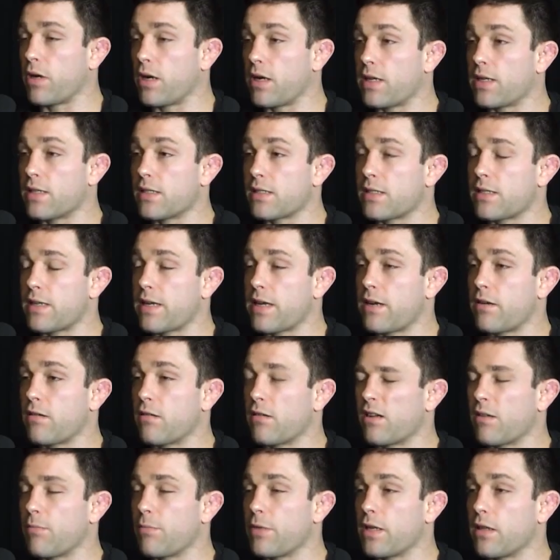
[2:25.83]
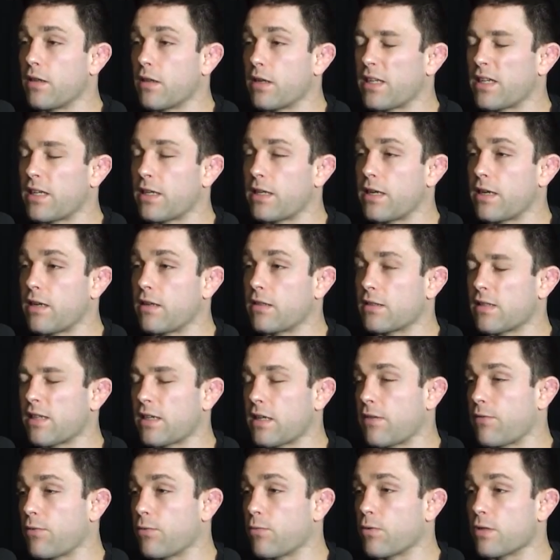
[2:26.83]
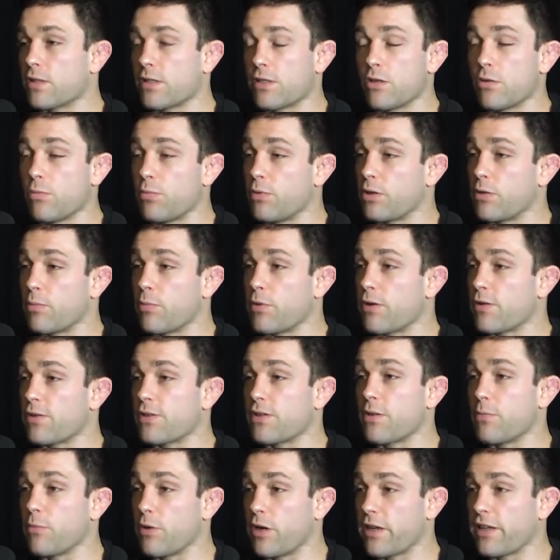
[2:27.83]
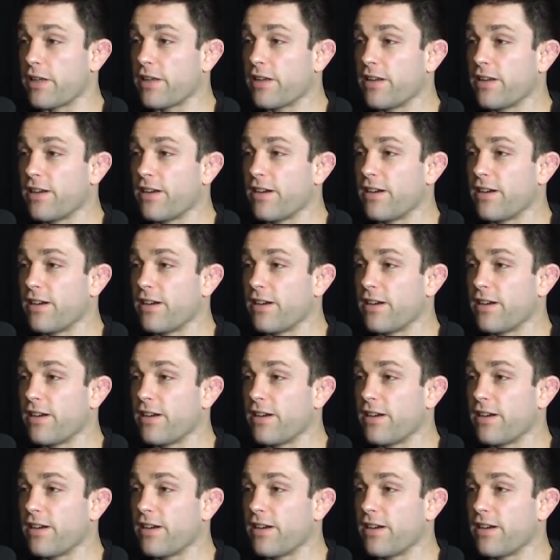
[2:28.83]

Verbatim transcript: by his standard, I mean, like, again, it's like everyone's stupid compared to somebody.